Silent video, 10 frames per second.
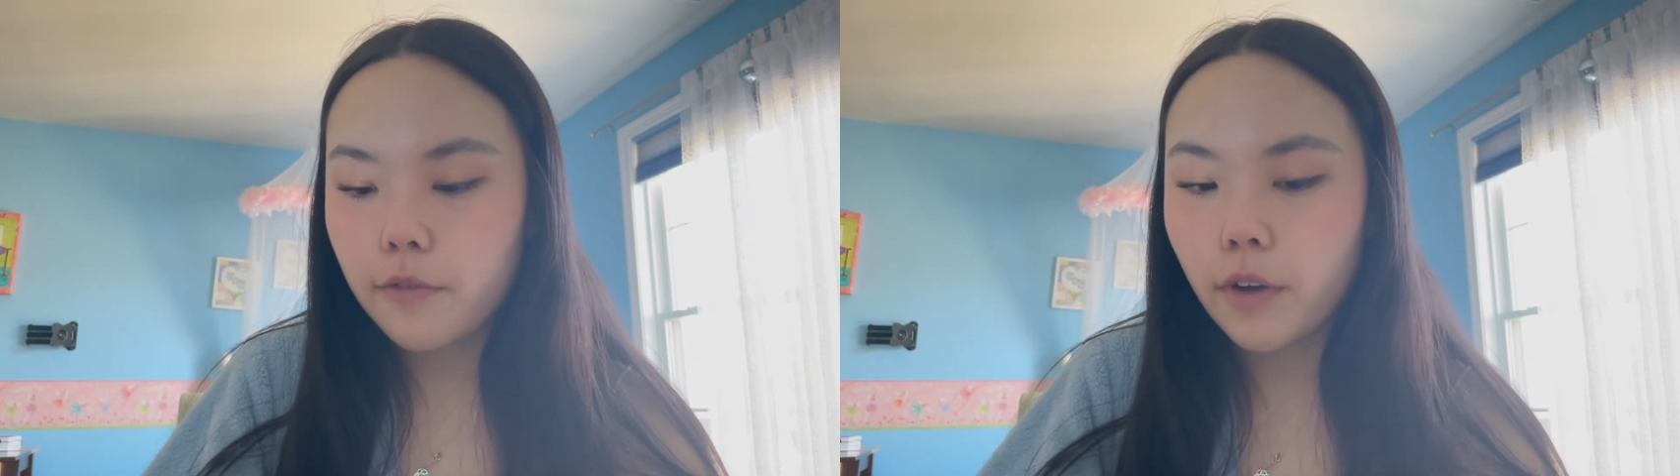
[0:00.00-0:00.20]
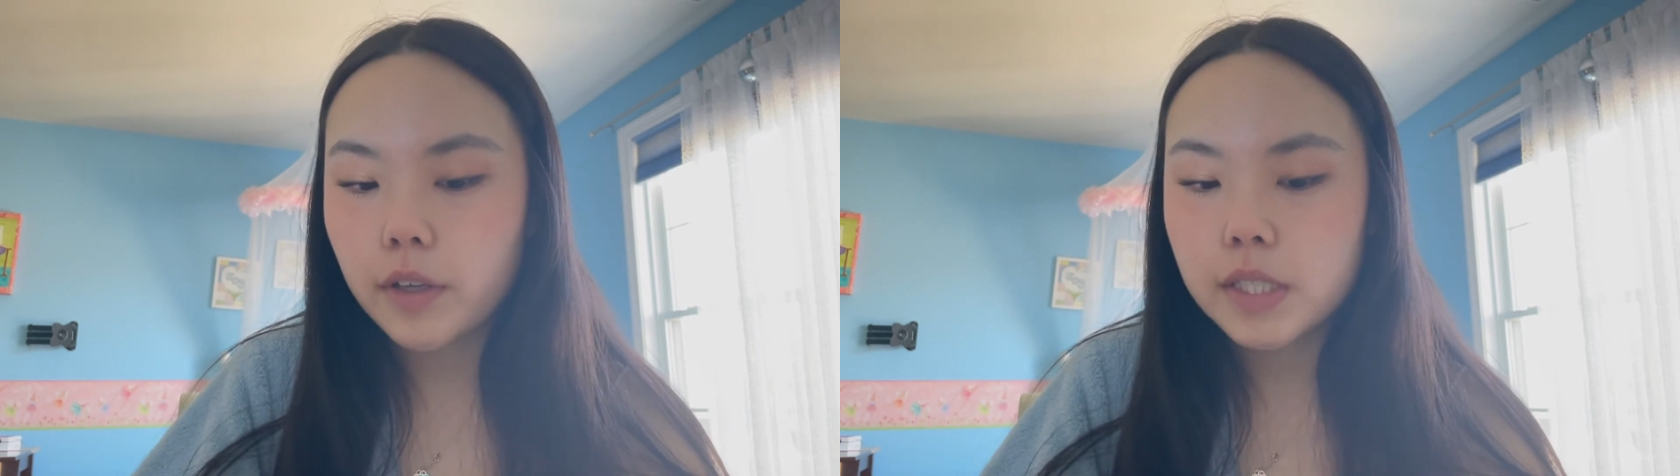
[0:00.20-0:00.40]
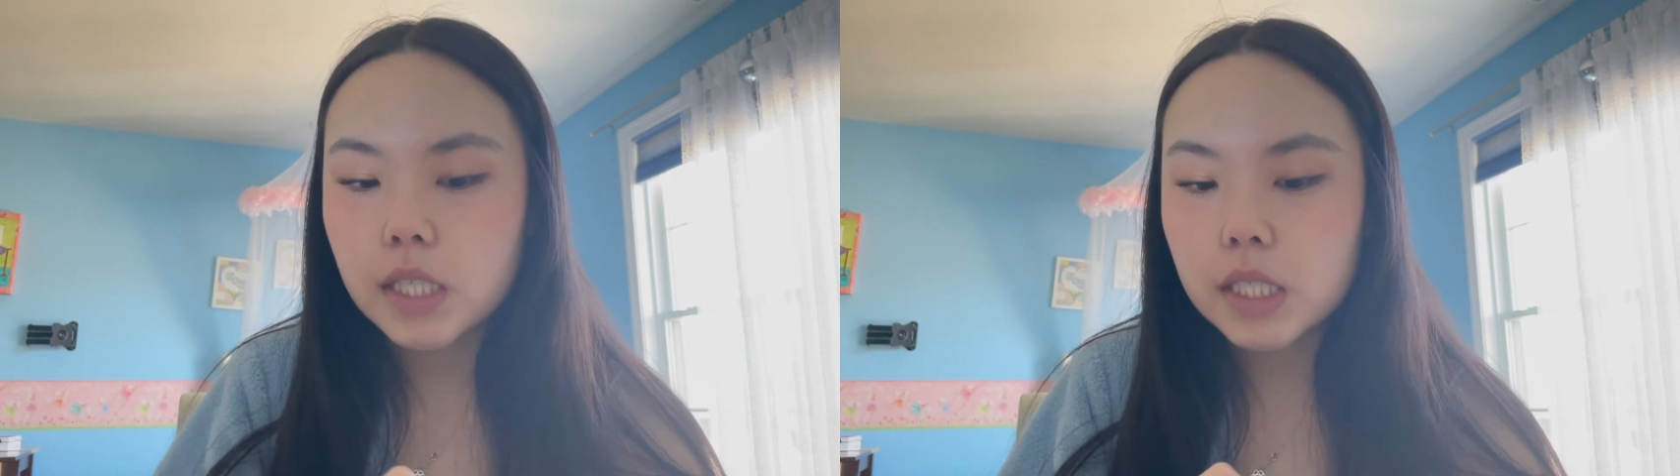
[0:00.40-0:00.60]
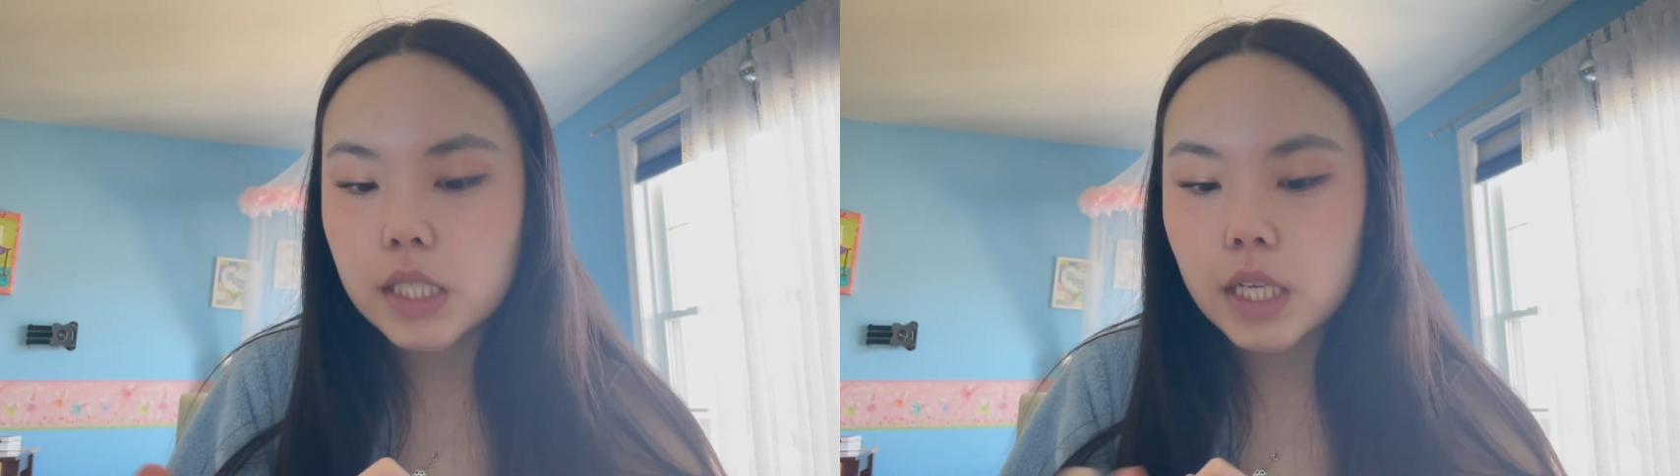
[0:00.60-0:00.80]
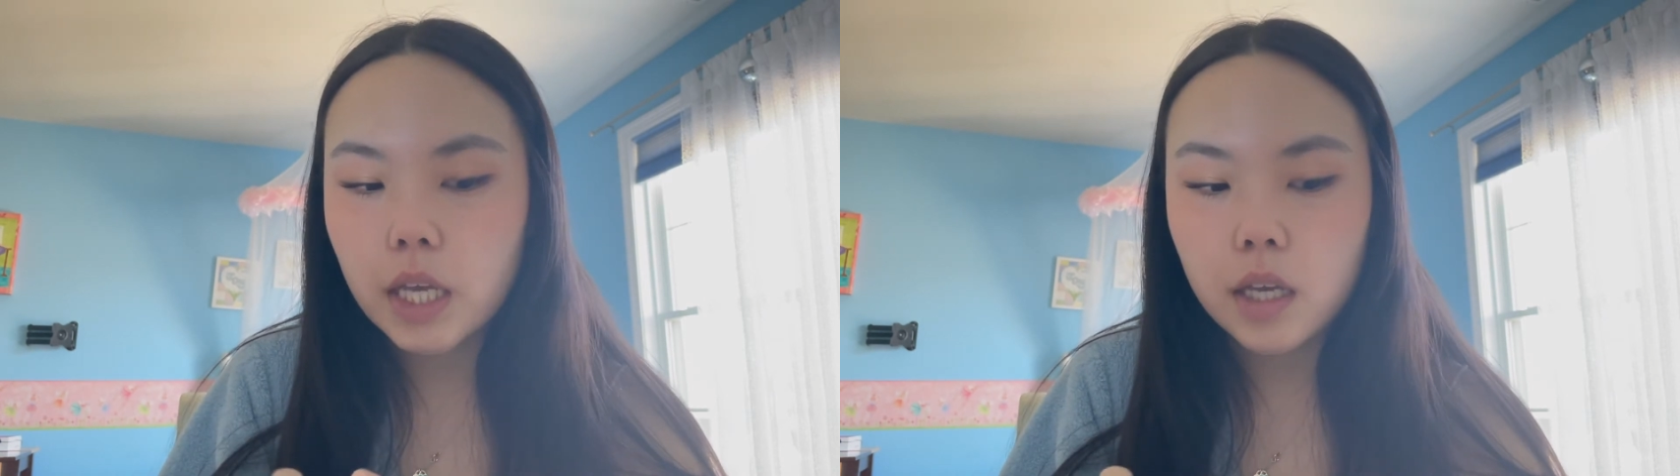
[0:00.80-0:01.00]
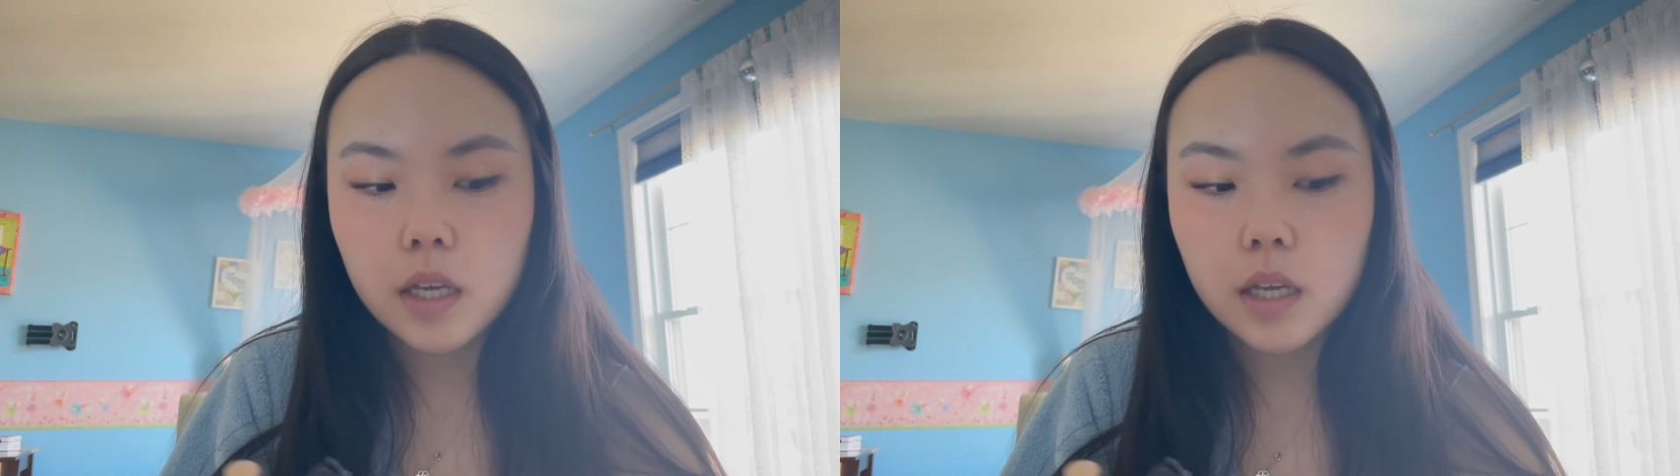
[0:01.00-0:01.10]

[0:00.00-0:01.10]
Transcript: falsies today